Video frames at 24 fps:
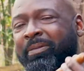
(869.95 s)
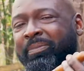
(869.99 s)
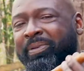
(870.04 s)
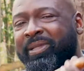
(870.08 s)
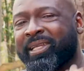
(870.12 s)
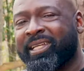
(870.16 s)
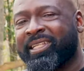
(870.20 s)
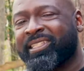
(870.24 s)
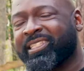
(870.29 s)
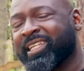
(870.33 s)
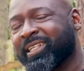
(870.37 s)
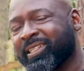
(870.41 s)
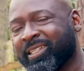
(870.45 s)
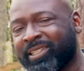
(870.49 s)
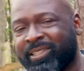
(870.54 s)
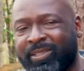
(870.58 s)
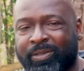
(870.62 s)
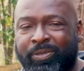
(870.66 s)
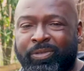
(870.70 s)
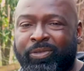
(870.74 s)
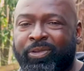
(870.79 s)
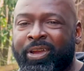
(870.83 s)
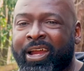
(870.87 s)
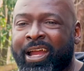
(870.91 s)
Please hit the
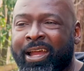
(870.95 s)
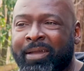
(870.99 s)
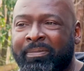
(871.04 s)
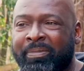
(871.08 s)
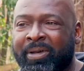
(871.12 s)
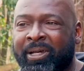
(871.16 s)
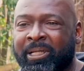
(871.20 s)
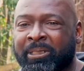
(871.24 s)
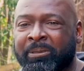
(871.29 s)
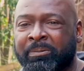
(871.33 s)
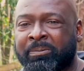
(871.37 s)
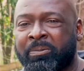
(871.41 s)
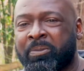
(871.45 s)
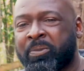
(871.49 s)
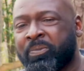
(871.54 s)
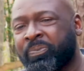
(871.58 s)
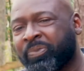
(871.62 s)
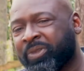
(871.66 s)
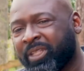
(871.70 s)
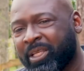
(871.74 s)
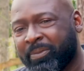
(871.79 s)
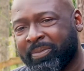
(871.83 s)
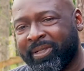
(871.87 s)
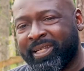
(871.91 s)
subscribe button.
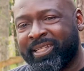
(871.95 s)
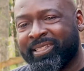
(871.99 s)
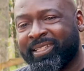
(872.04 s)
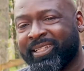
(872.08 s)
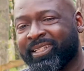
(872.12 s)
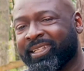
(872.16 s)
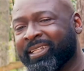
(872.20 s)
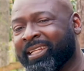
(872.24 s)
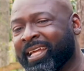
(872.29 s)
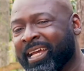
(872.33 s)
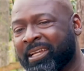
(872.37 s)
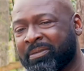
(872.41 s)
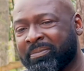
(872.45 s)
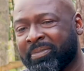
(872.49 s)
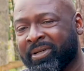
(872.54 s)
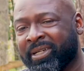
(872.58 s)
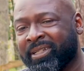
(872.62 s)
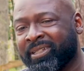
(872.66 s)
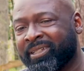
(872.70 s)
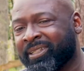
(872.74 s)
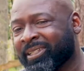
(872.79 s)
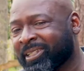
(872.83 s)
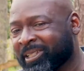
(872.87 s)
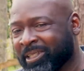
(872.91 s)
Please hit the like
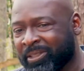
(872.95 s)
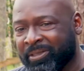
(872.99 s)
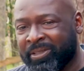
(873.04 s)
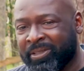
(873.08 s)
button, the little